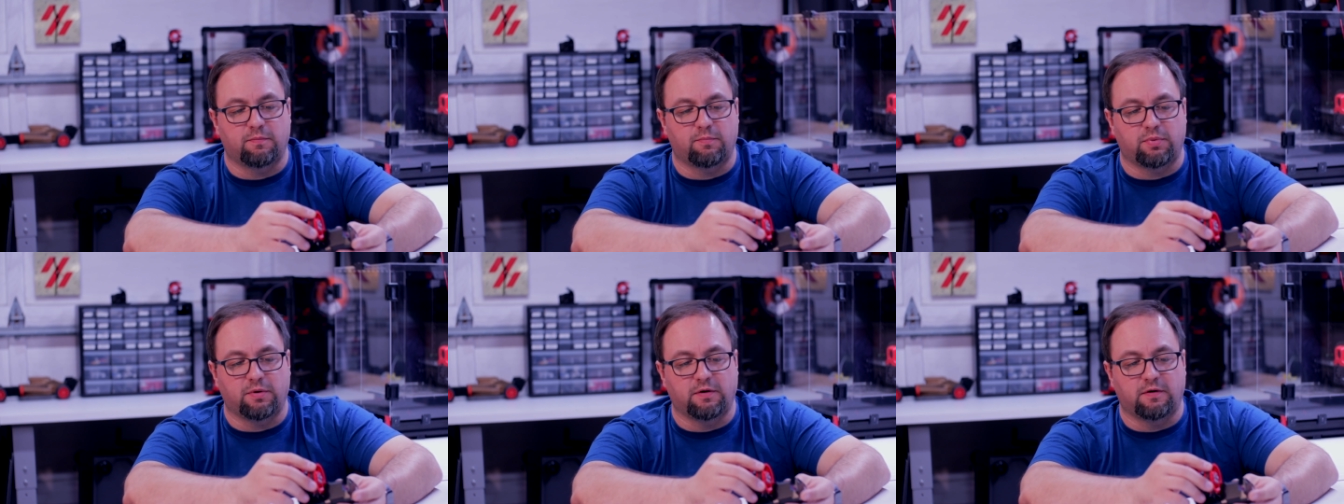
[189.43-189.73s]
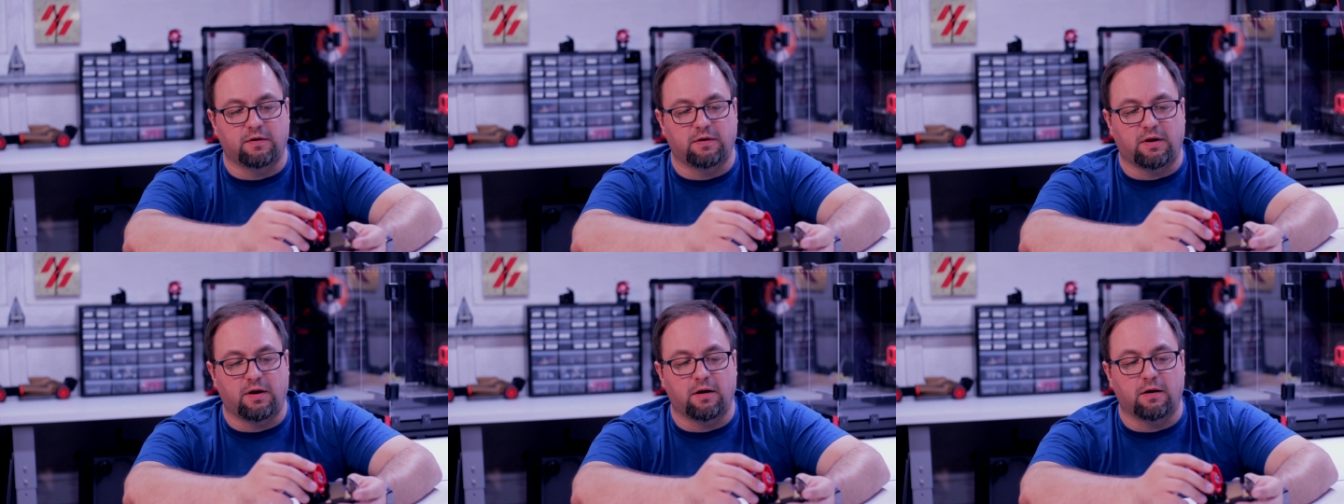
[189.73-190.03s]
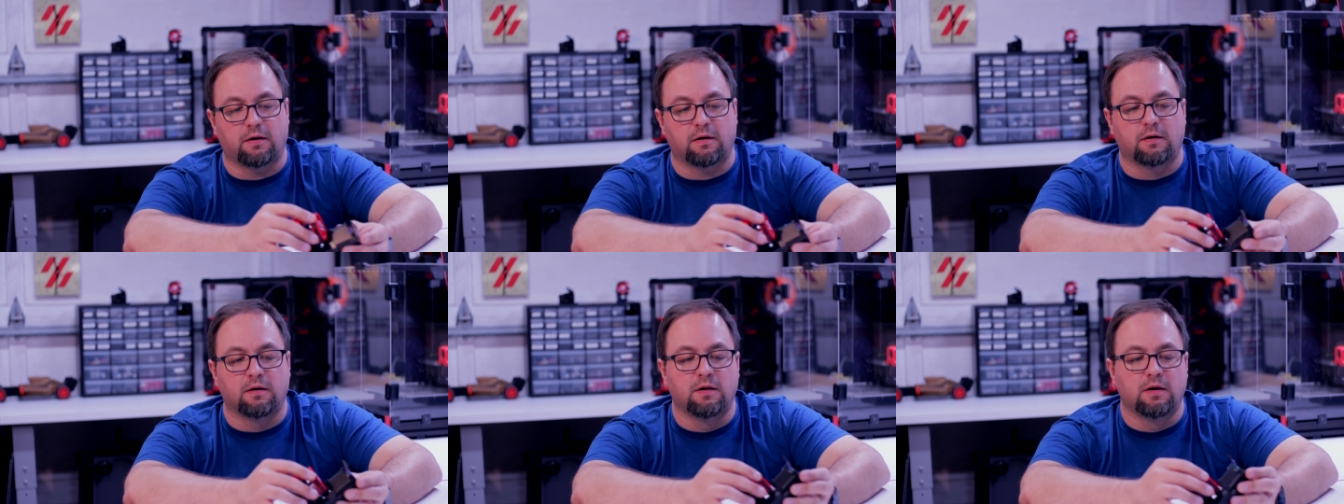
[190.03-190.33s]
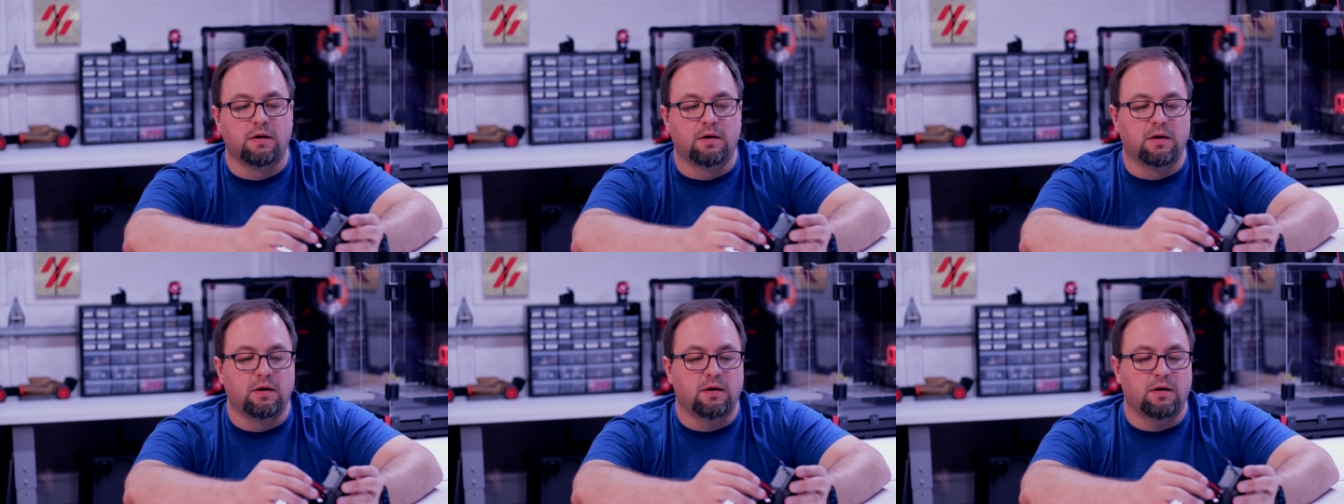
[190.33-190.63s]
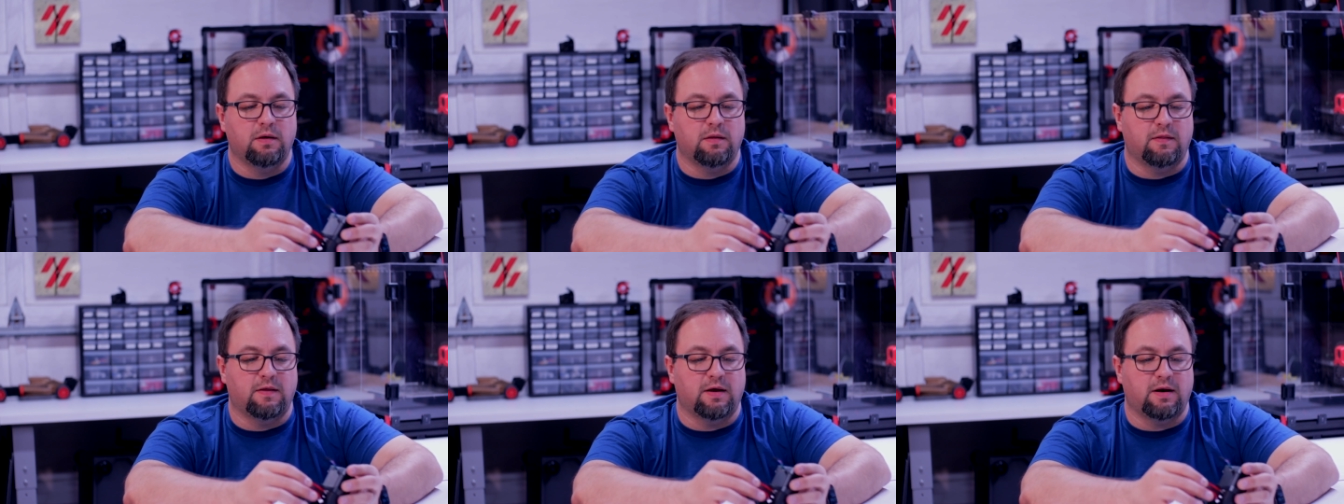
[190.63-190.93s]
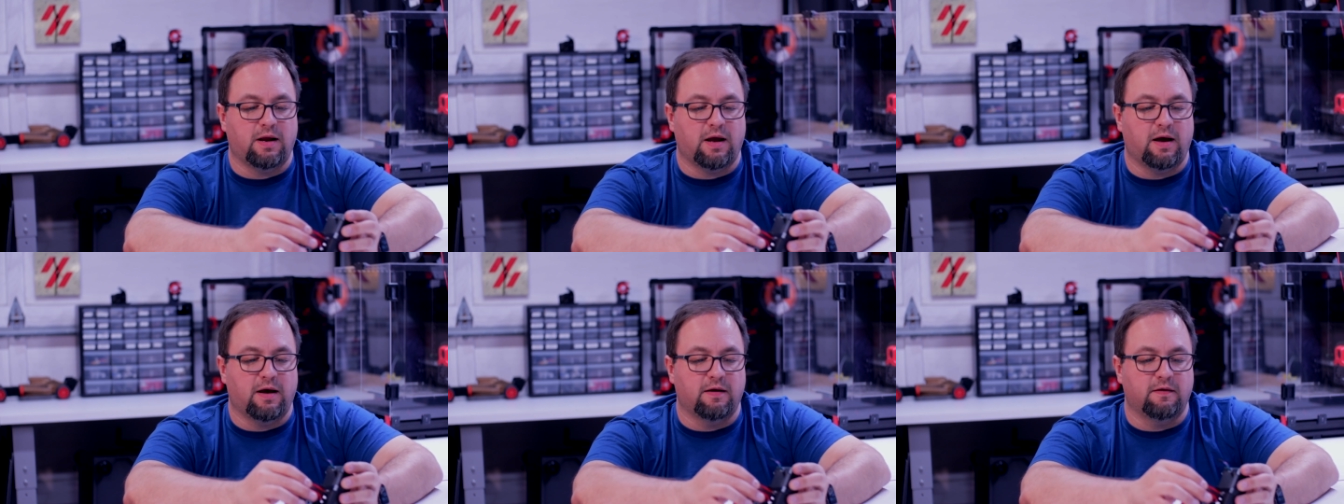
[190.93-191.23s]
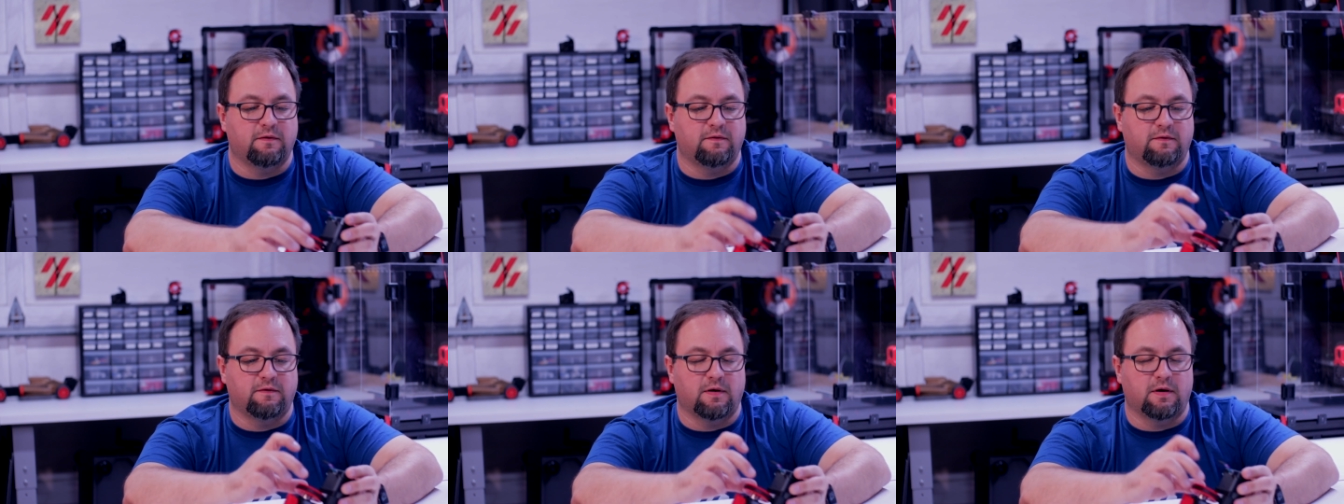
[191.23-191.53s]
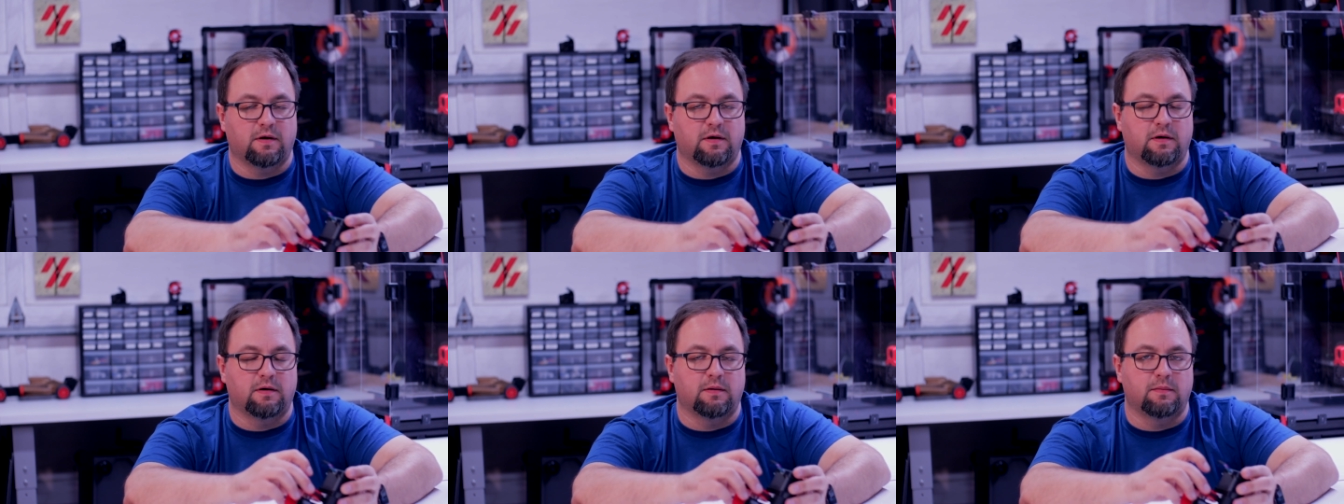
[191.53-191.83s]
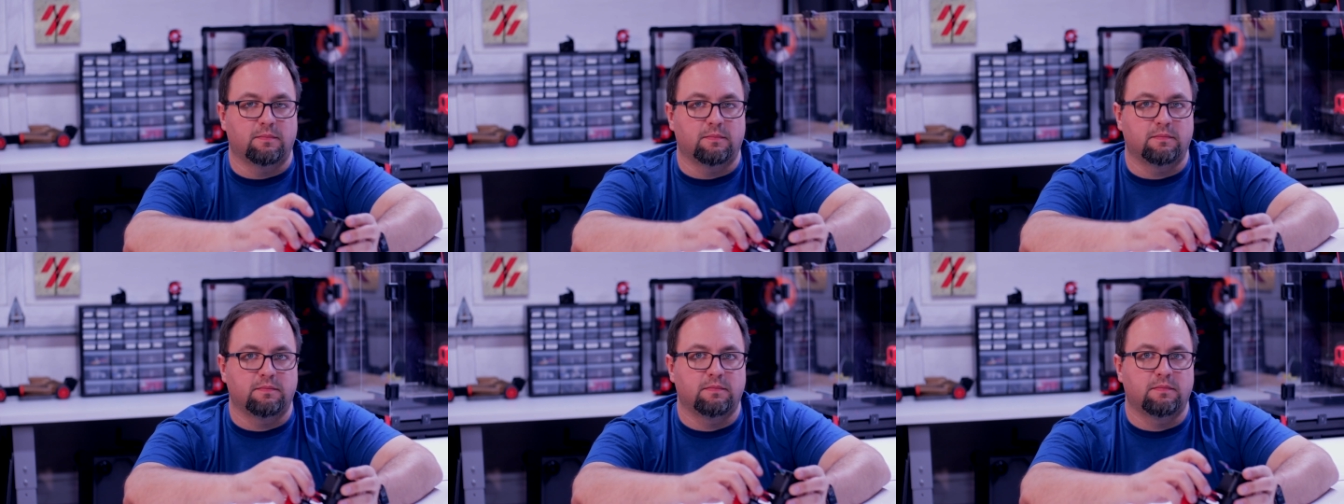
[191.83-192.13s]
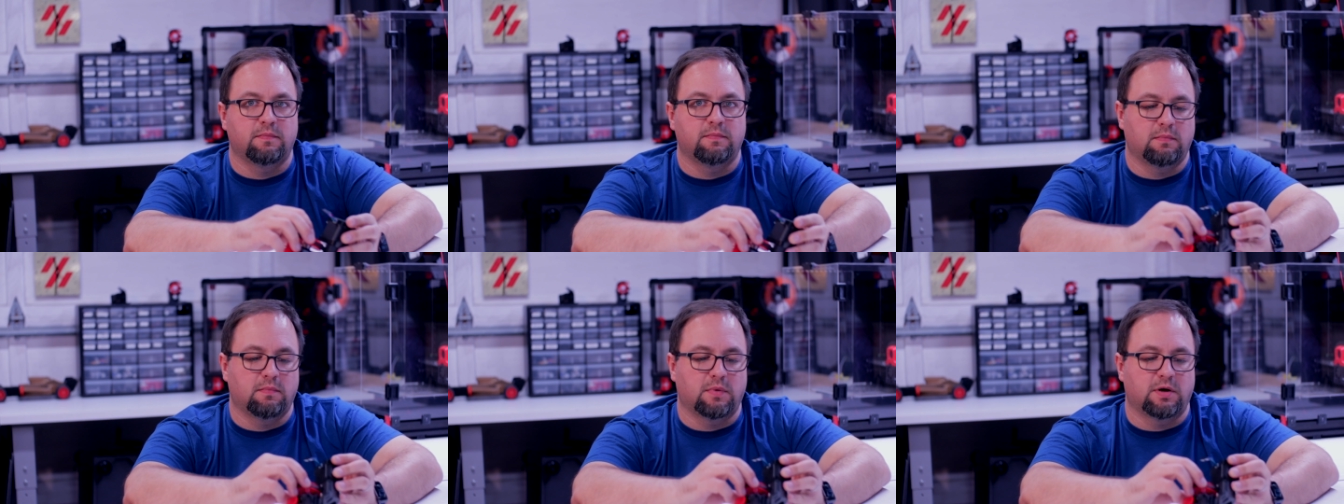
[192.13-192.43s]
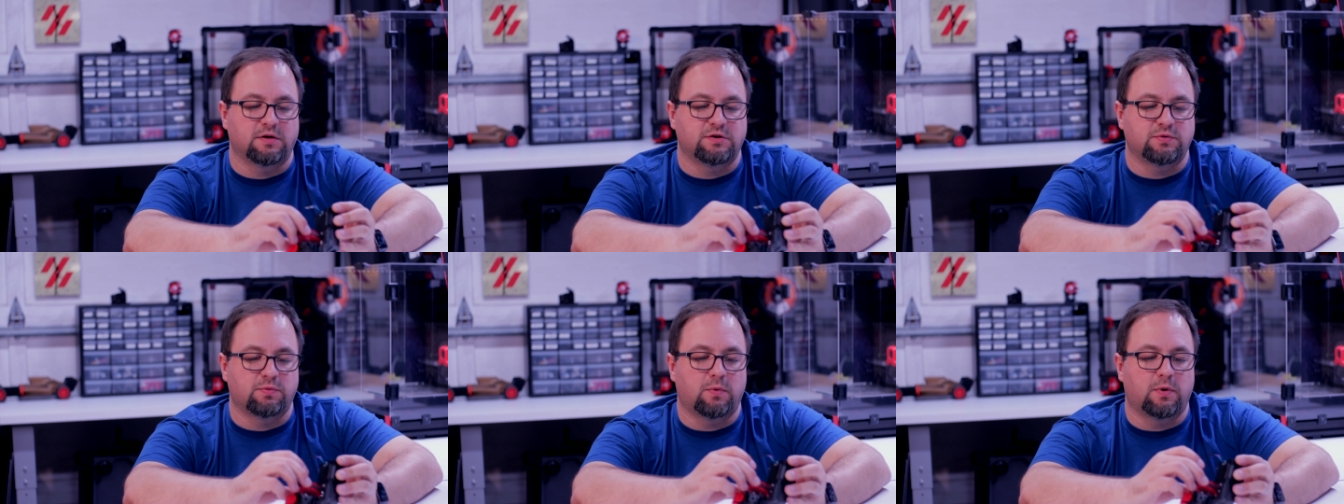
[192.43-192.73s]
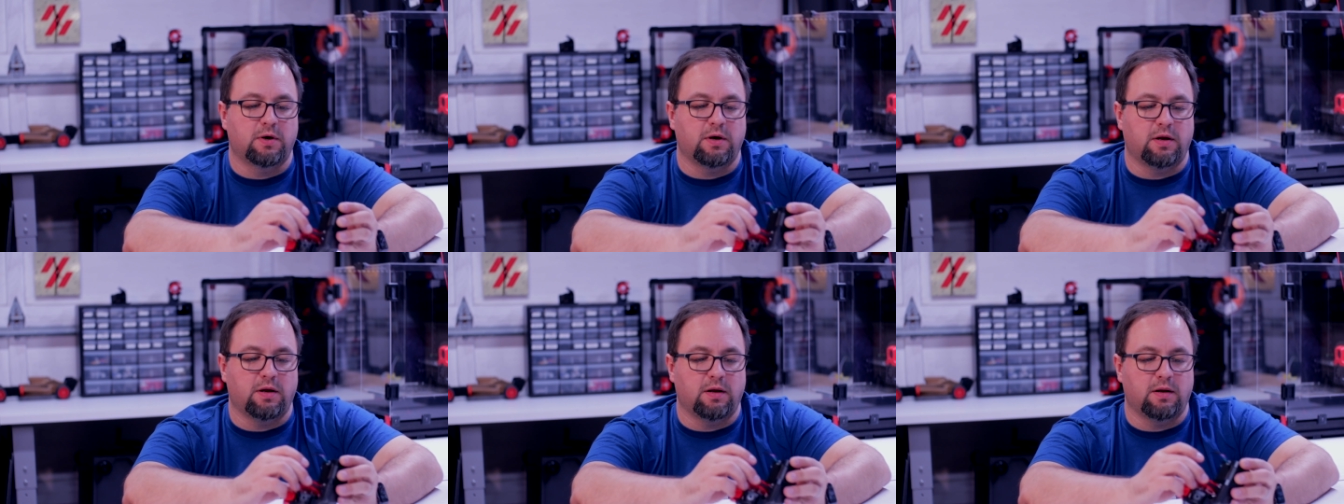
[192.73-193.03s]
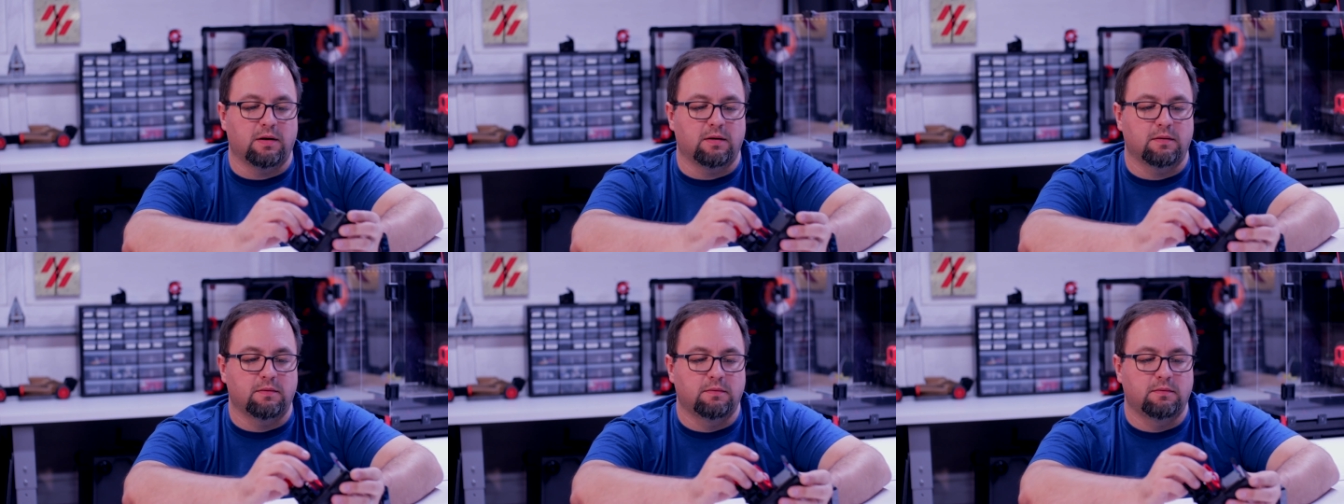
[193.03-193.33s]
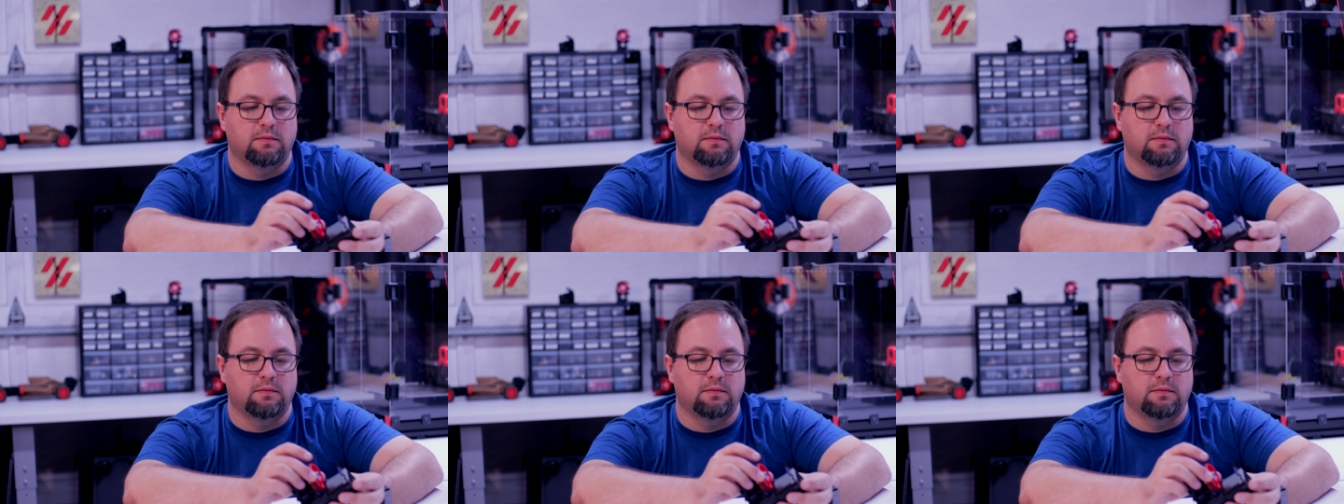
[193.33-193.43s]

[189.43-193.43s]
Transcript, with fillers: printed gear that has um, a 20T